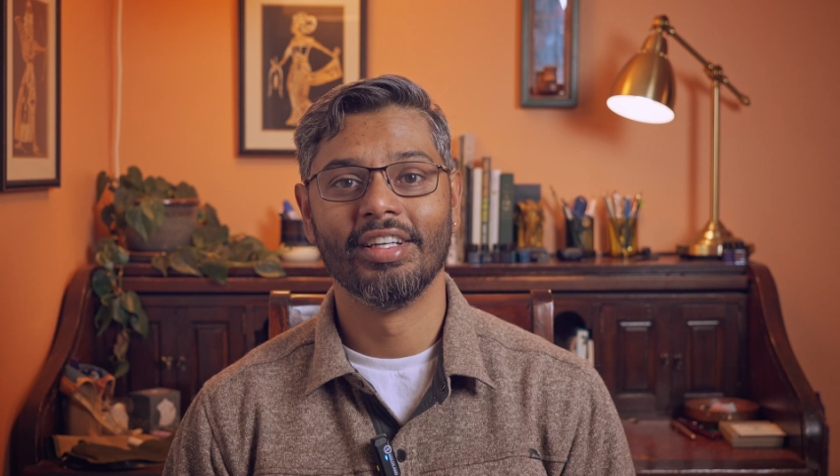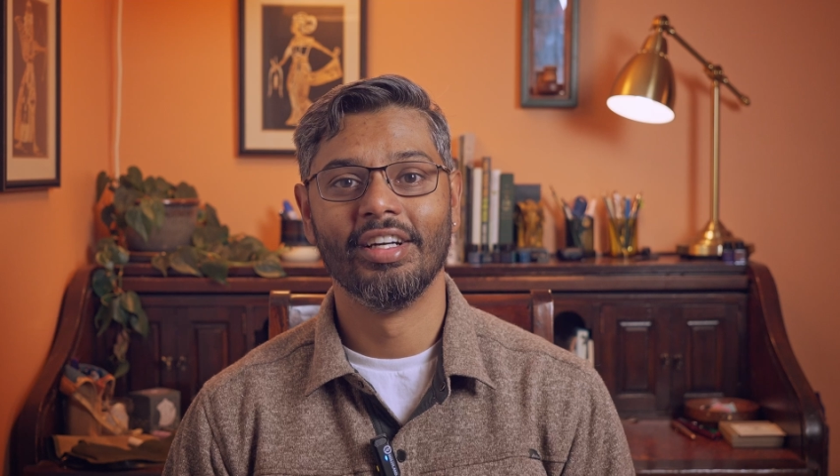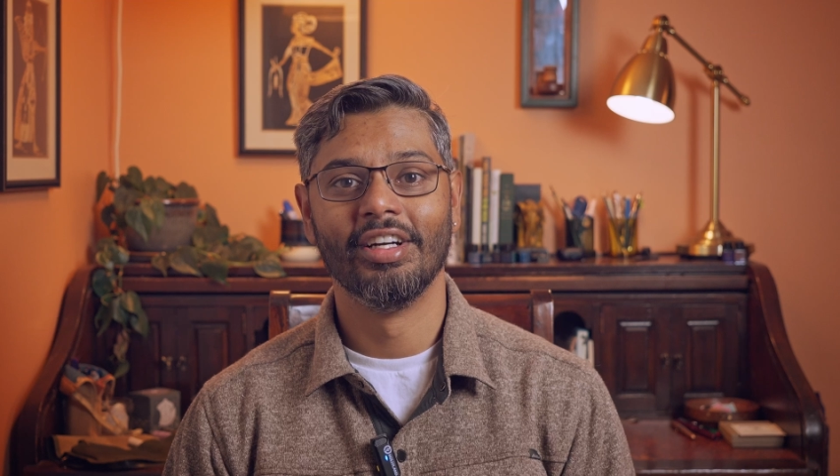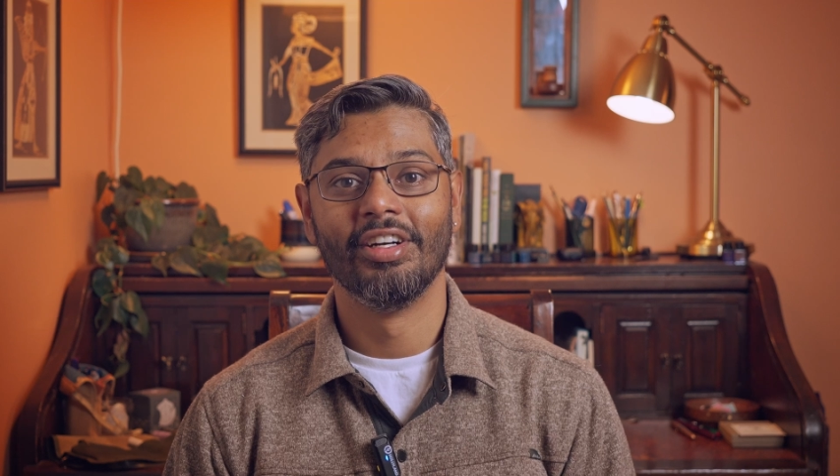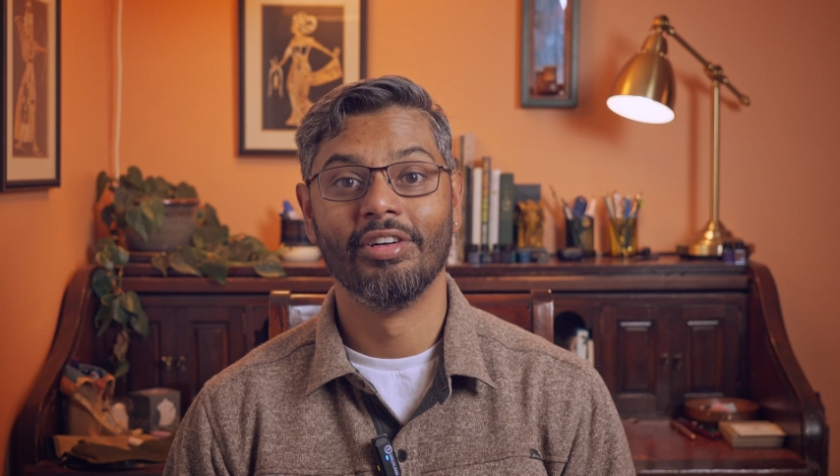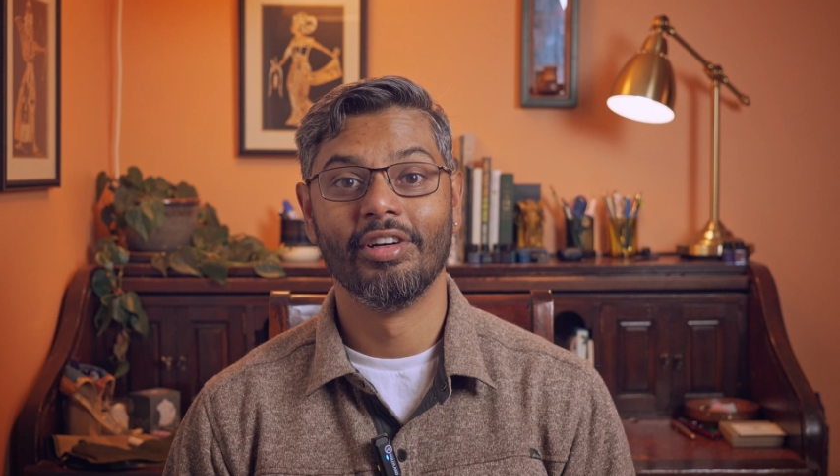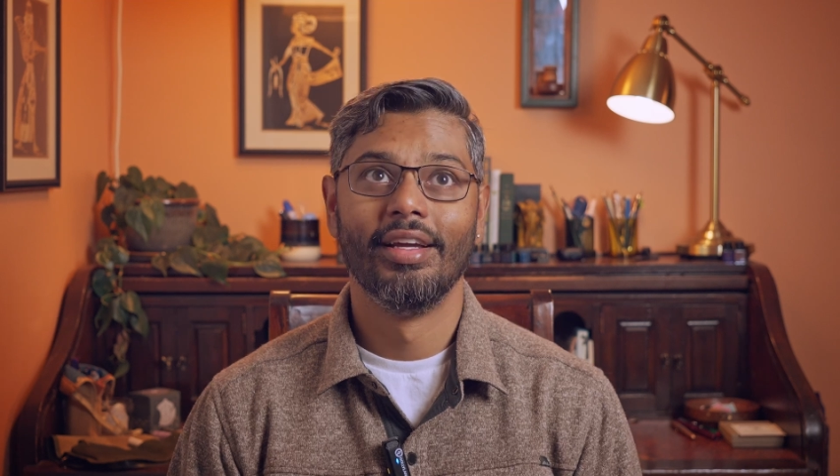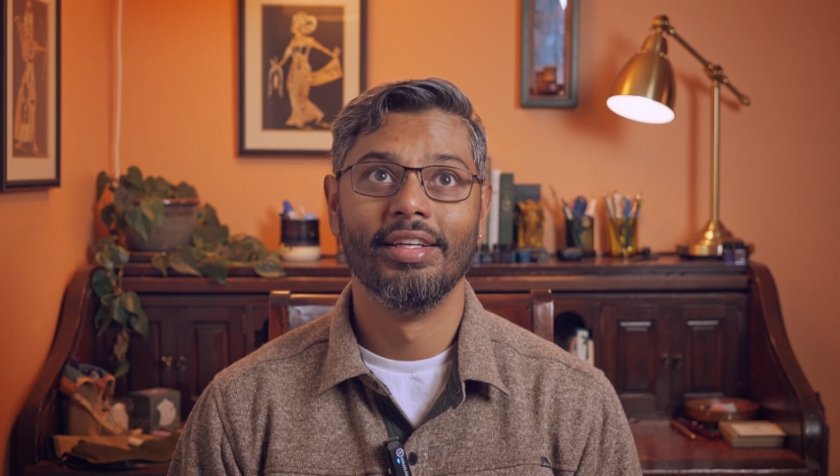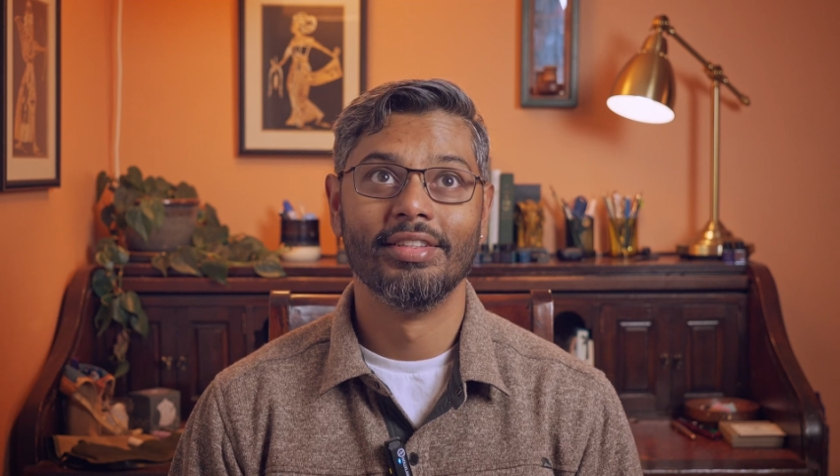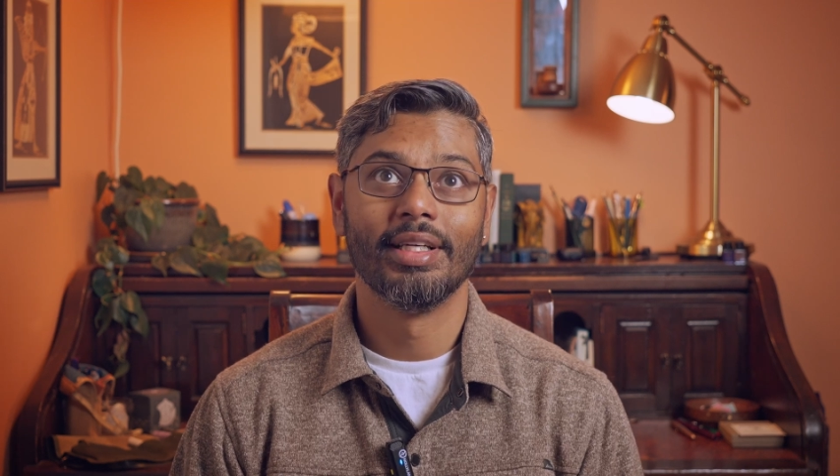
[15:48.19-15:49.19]
are
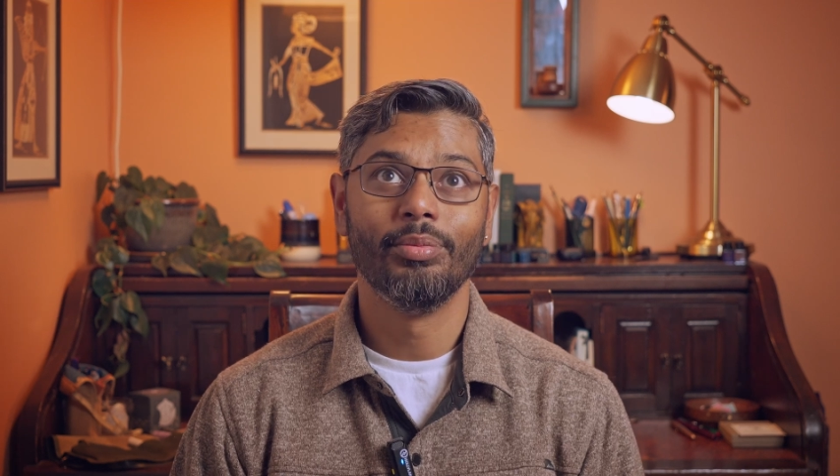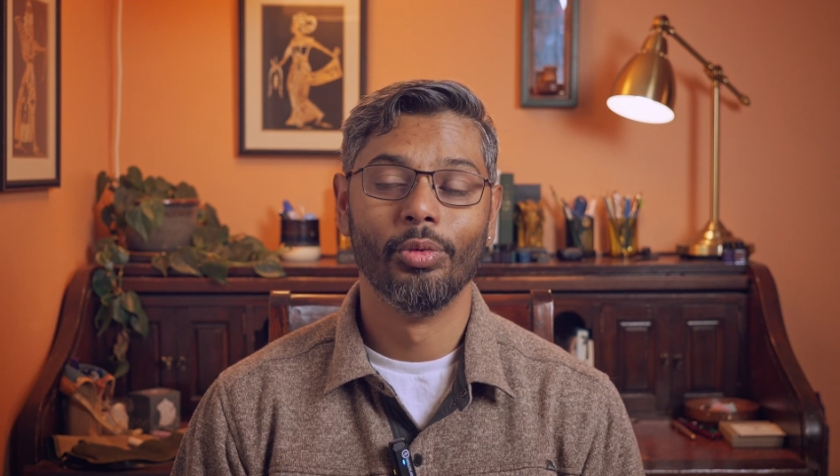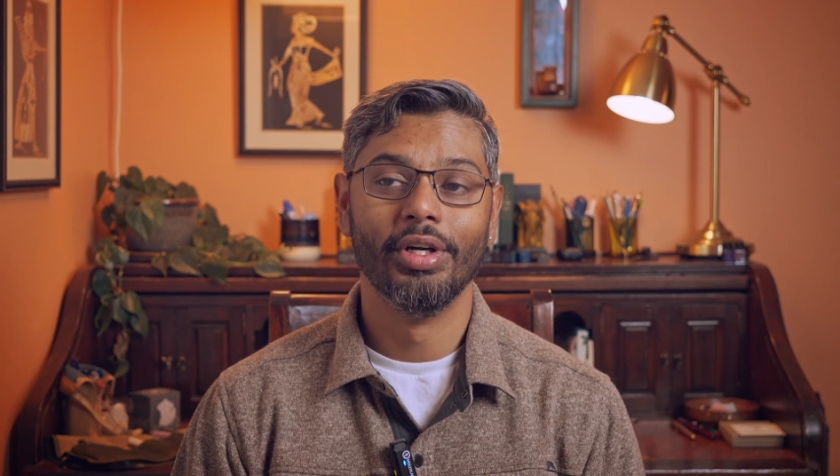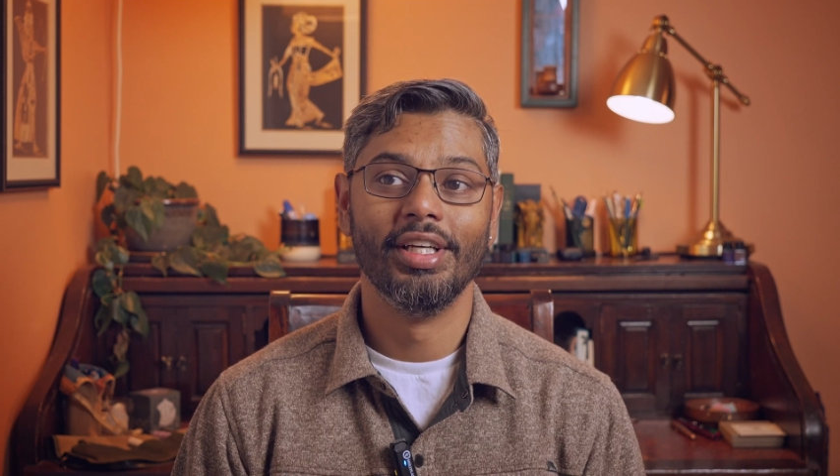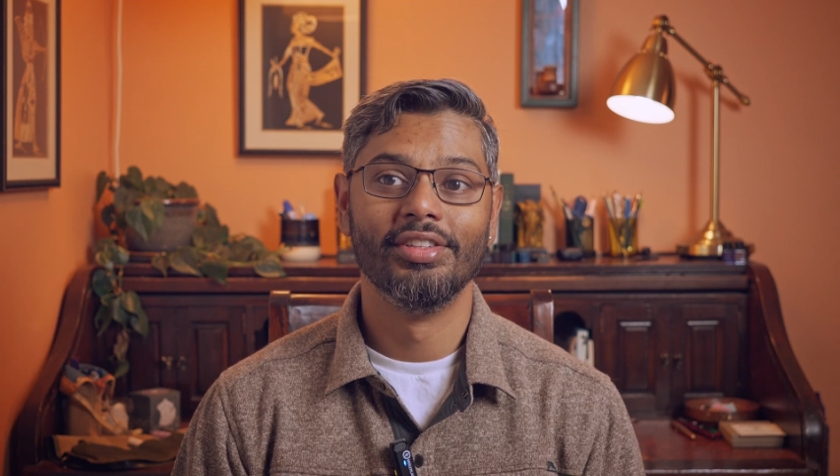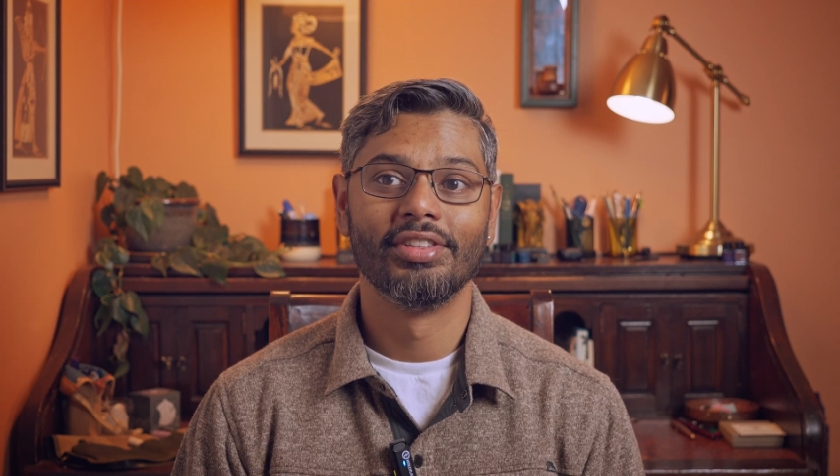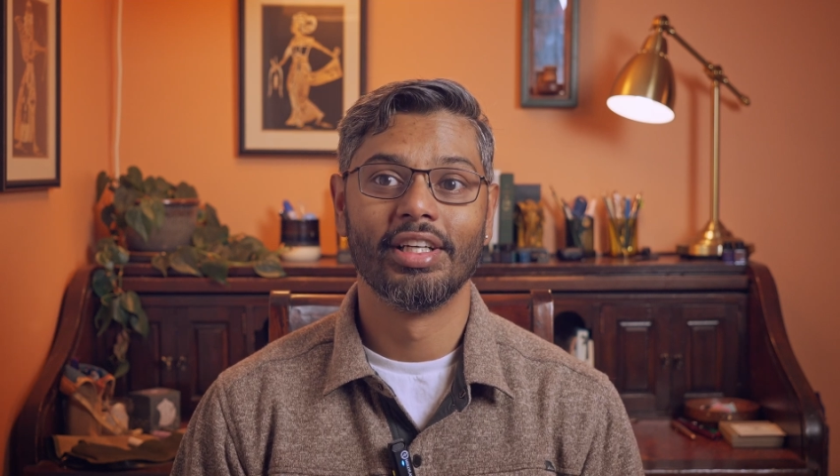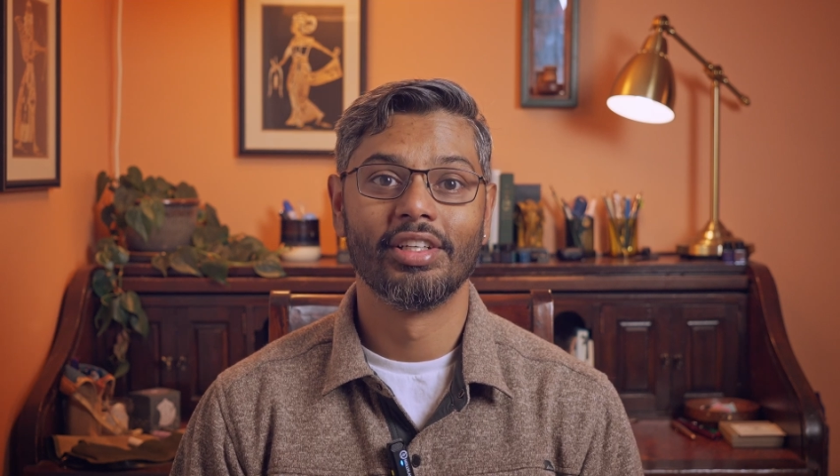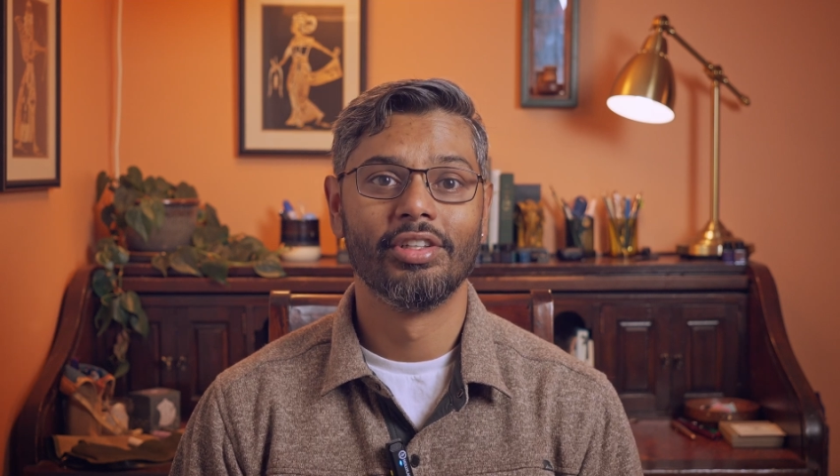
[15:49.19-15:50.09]
in some ways